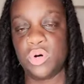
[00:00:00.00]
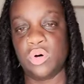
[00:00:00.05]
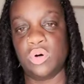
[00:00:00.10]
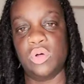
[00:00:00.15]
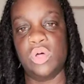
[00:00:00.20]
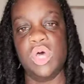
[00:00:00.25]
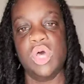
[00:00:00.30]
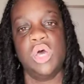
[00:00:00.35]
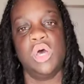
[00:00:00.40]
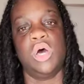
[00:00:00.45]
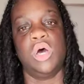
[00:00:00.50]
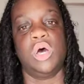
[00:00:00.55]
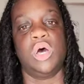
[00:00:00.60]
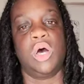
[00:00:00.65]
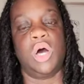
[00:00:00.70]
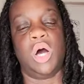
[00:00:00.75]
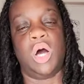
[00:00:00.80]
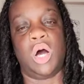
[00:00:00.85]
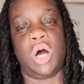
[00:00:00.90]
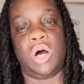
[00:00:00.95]
Um,
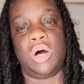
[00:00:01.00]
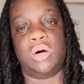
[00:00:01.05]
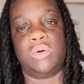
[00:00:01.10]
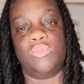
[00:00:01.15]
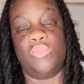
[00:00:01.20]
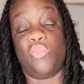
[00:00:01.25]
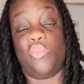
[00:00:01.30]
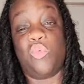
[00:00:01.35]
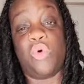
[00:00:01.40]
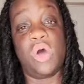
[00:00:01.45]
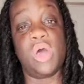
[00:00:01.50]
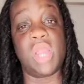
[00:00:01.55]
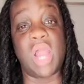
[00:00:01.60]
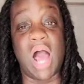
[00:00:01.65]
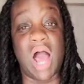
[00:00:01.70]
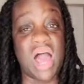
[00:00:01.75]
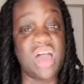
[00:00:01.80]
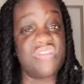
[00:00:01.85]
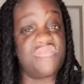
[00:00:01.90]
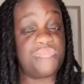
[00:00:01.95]
what I've
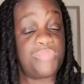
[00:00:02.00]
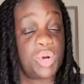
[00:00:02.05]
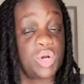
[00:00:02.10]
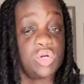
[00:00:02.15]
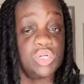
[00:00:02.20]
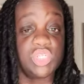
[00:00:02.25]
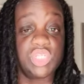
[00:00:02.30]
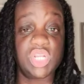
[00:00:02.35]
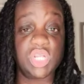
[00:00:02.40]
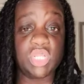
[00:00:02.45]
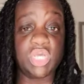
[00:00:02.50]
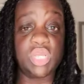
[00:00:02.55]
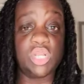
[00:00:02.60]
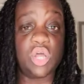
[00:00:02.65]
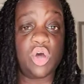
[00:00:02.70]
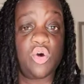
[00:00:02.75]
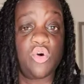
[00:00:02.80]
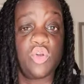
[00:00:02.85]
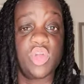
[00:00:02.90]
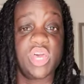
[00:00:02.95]
personally
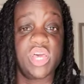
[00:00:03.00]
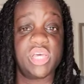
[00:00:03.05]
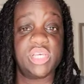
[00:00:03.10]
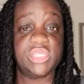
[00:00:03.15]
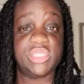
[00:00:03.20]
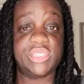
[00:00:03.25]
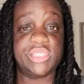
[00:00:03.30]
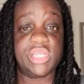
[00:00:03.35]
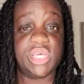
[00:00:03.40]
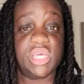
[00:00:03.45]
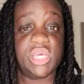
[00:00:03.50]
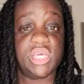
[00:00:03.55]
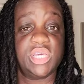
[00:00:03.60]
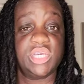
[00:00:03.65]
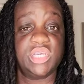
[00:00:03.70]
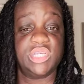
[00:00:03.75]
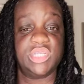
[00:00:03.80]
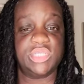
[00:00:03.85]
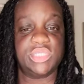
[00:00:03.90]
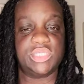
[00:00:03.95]
noticed is
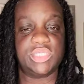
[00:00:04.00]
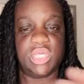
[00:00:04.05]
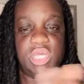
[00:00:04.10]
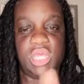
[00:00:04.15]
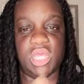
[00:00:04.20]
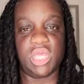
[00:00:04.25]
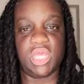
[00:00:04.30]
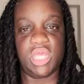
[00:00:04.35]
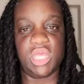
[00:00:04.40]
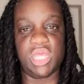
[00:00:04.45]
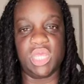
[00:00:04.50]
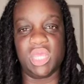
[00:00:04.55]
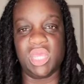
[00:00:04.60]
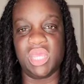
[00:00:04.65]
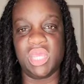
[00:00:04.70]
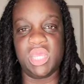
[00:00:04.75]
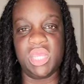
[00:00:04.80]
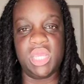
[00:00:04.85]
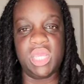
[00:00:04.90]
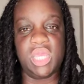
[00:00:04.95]

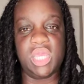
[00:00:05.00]
any